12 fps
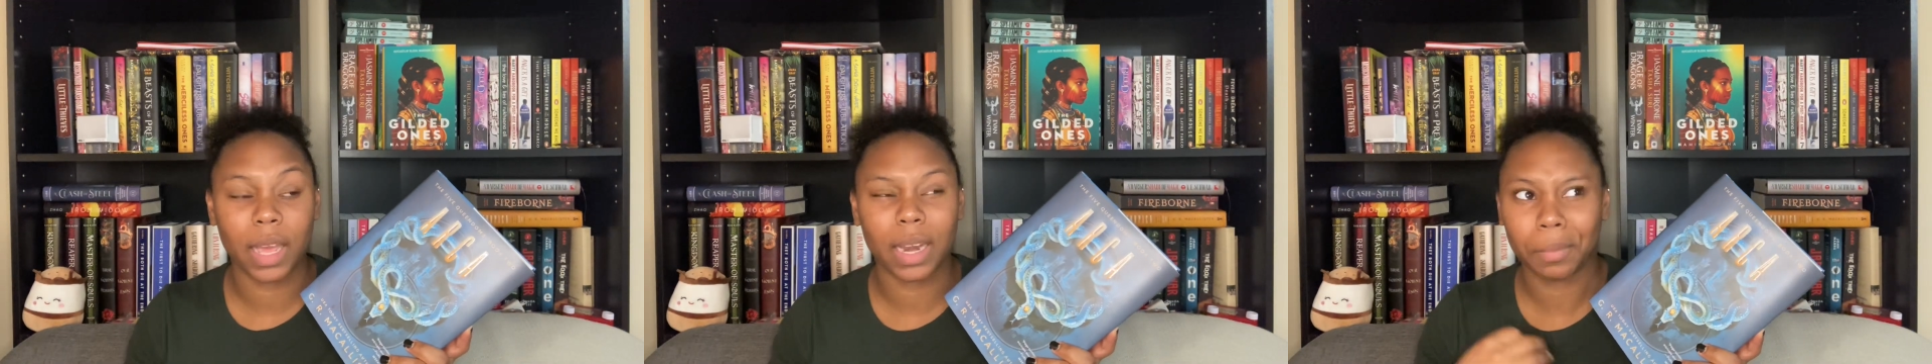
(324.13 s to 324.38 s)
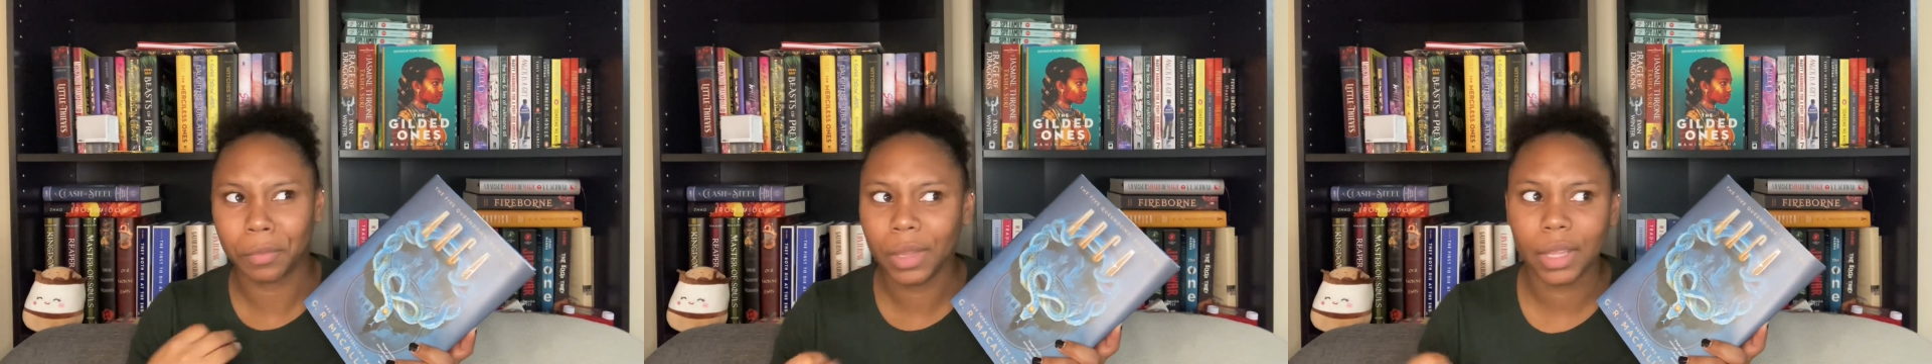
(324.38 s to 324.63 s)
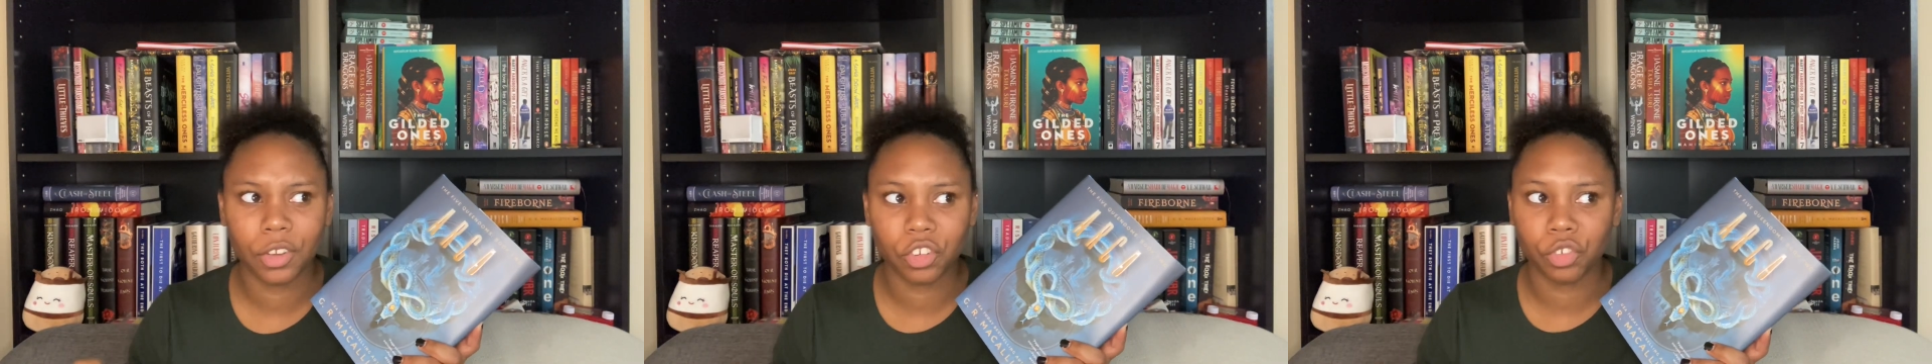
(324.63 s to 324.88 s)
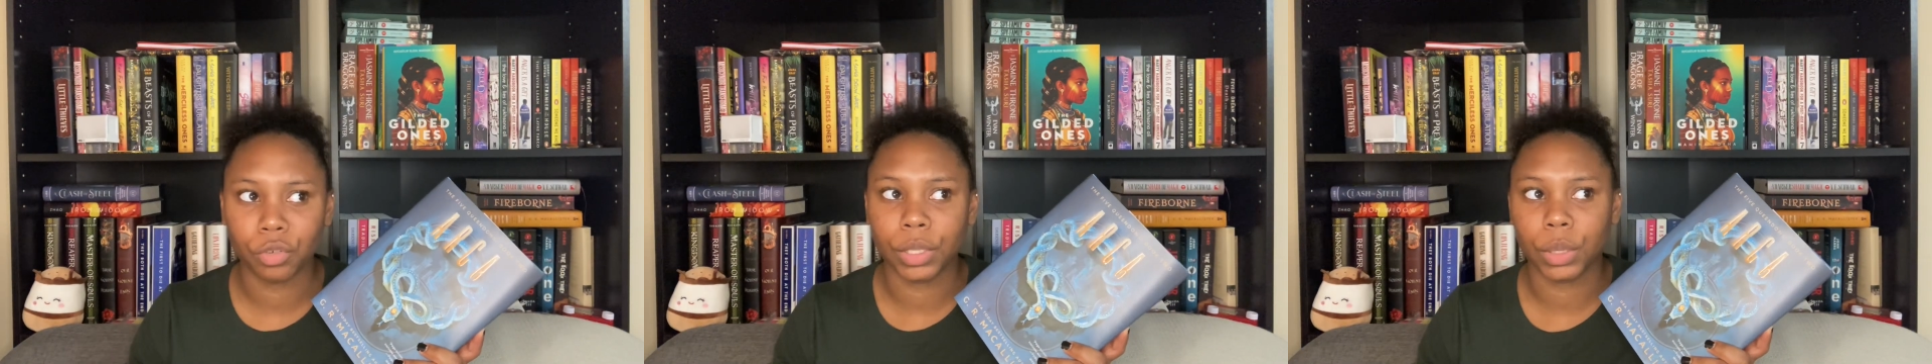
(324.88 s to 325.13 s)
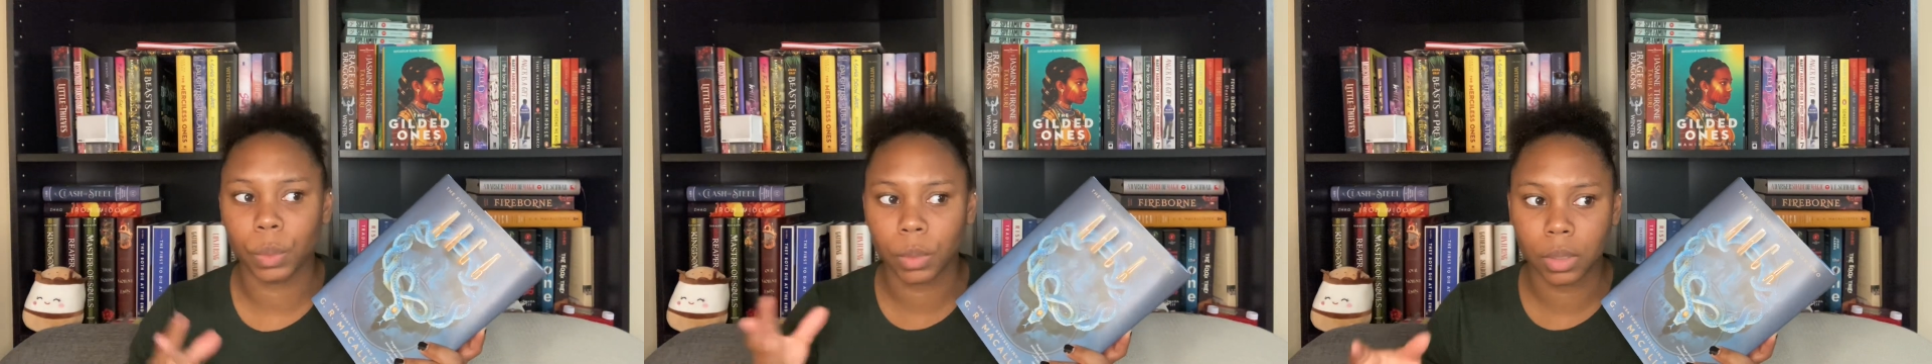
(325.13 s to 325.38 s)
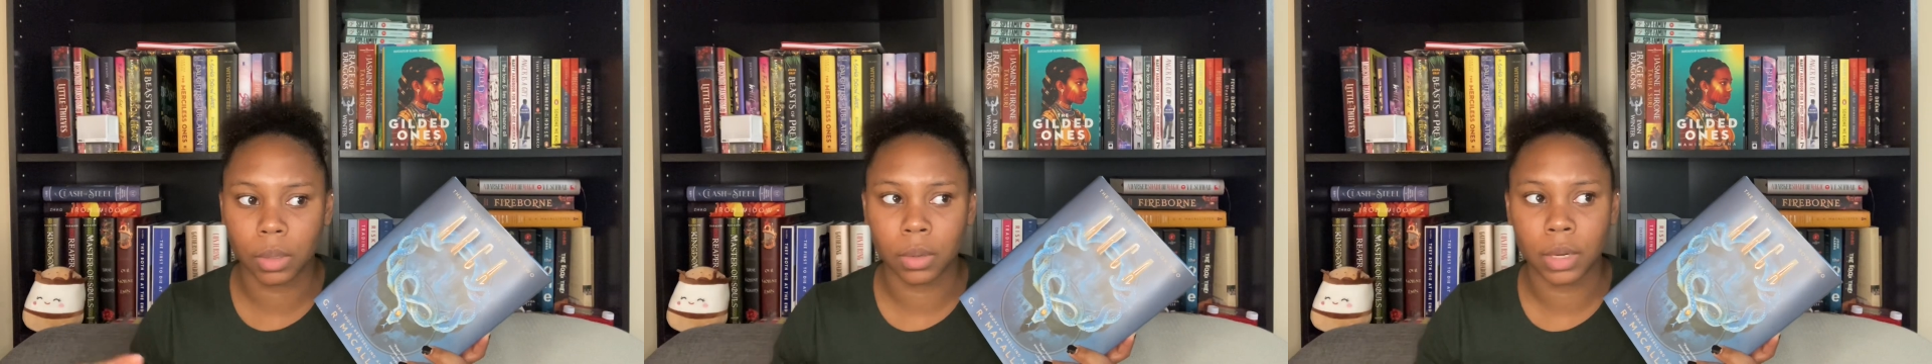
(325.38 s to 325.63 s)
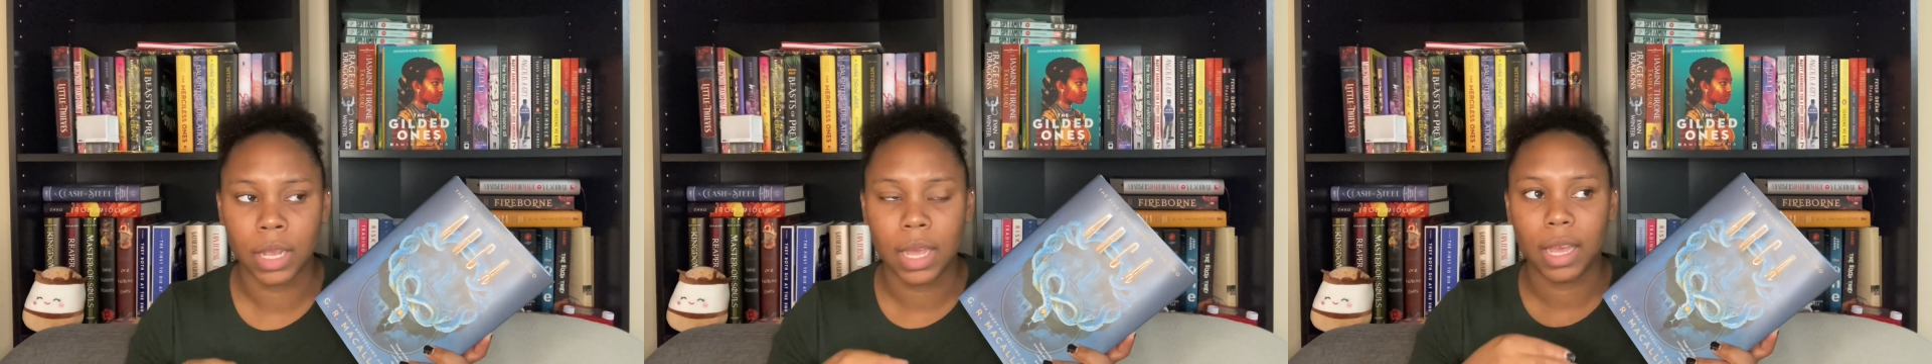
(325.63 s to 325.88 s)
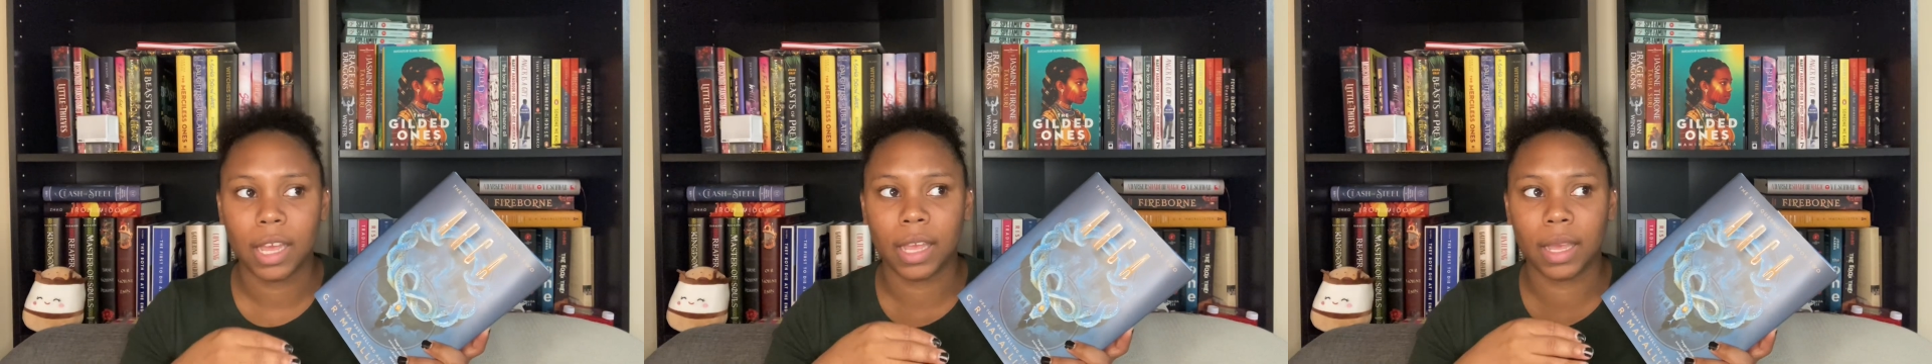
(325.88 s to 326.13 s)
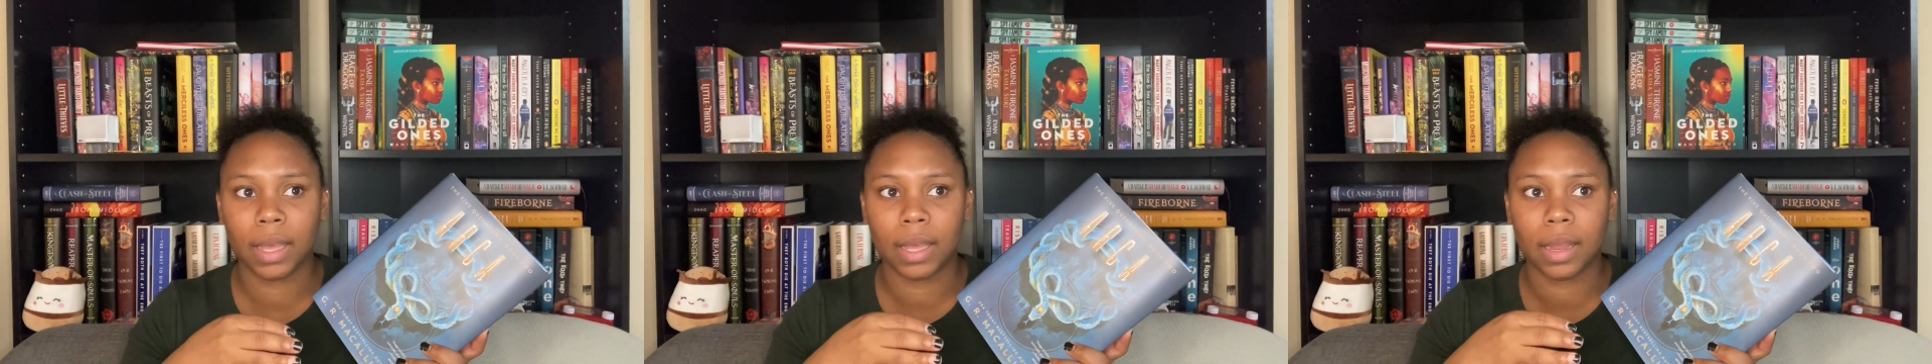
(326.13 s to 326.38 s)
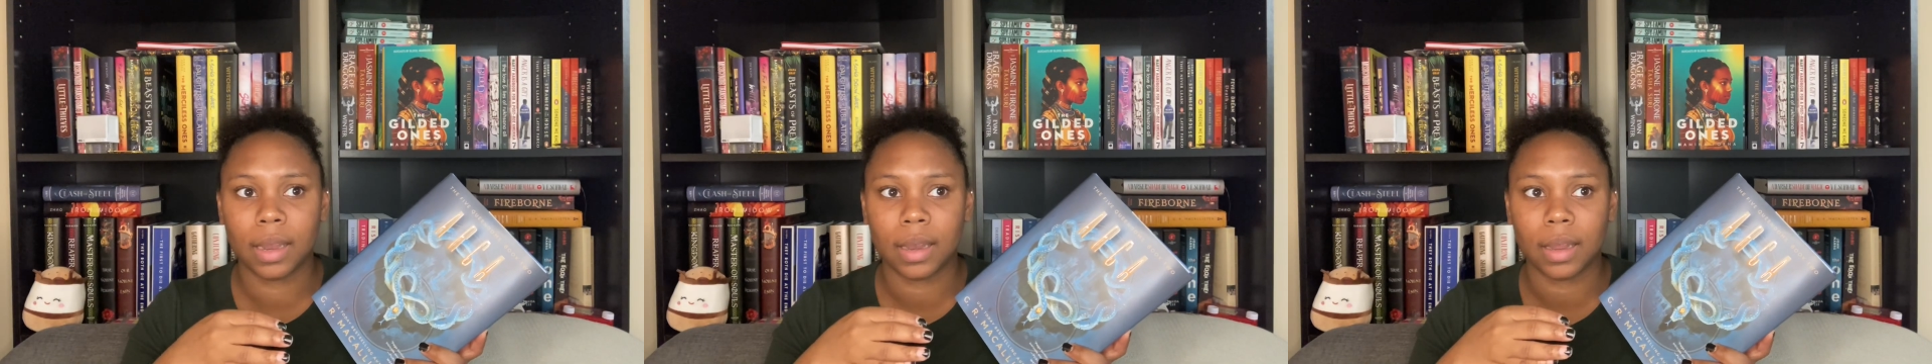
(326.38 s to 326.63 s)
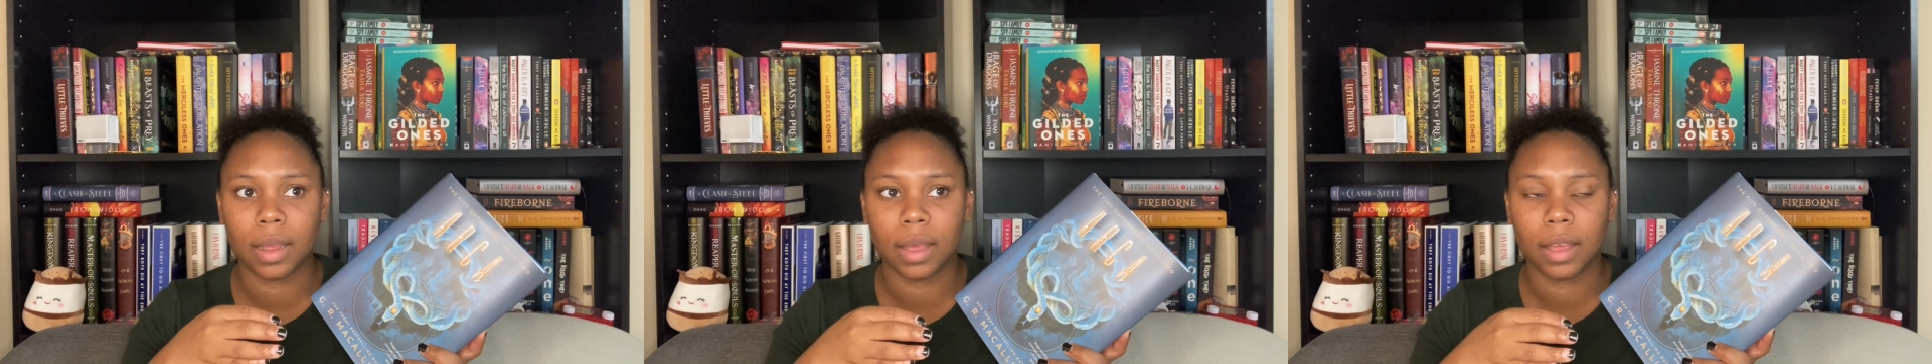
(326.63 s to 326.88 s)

and I really enjoyed the world and